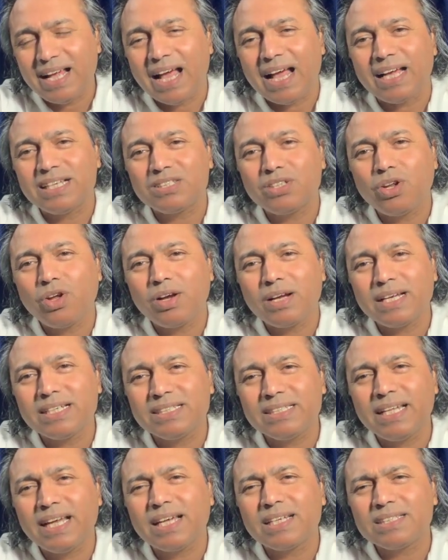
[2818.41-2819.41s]
as long as
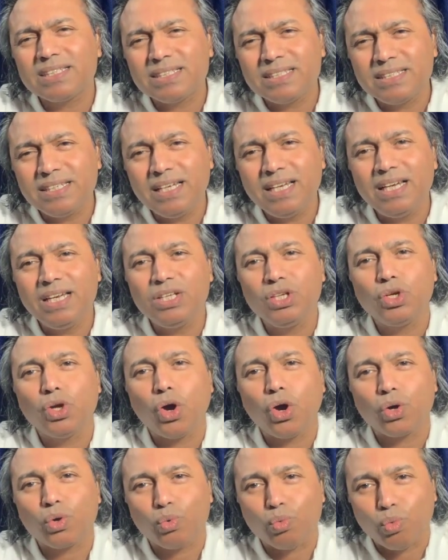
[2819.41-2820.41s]
they are still
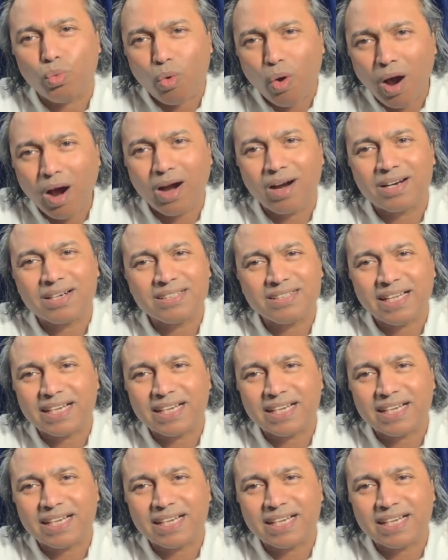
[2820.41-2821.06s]
your want